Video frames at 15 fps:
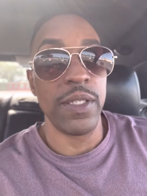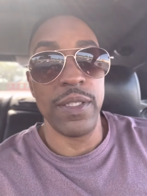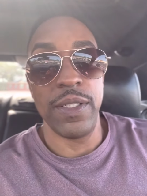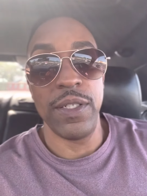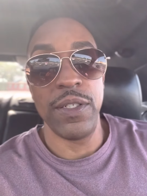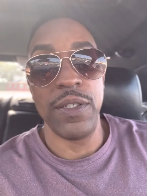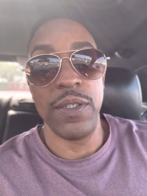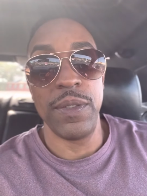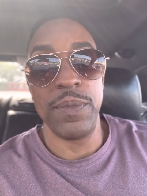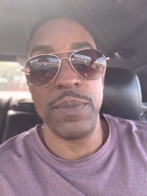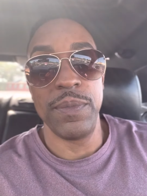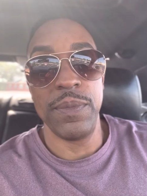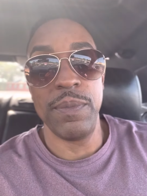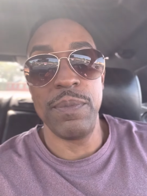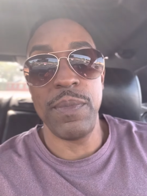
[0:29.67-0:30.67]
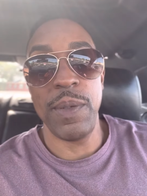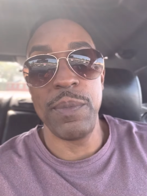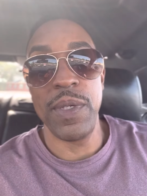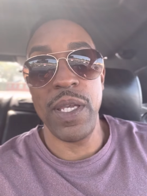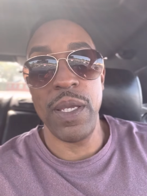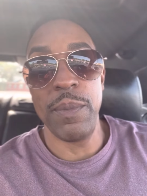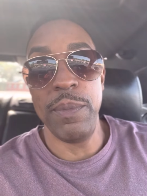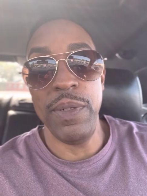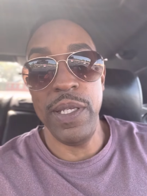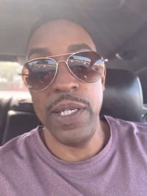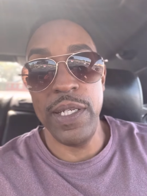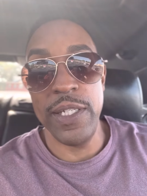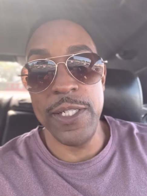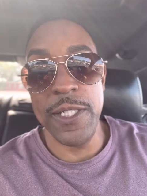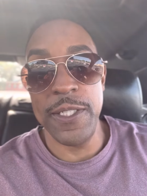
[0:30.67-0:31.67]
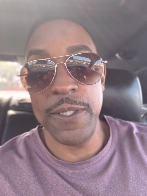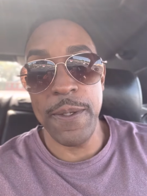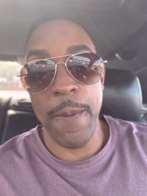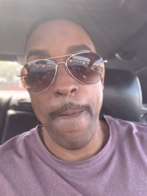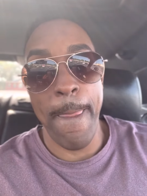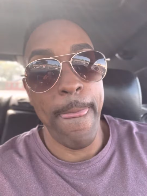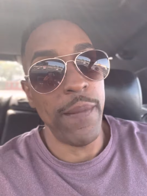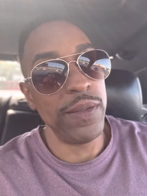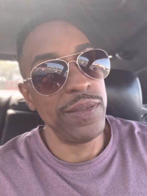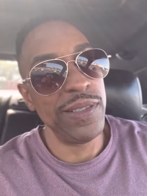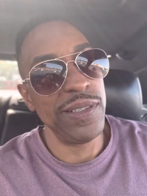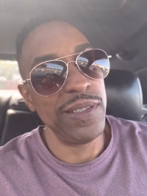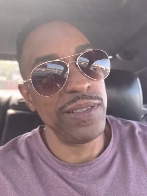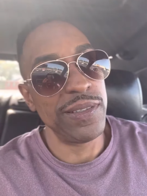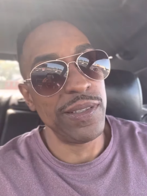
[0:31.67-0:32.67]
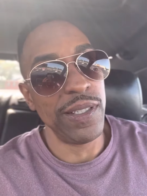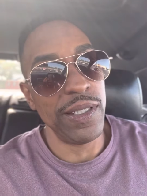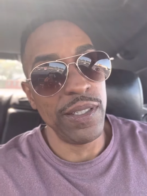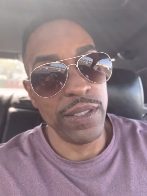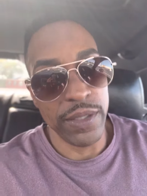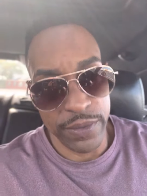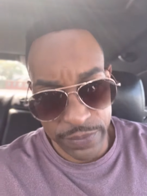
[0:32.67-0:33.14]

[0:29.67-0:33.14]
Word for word: Uh, my man Blade did his thing.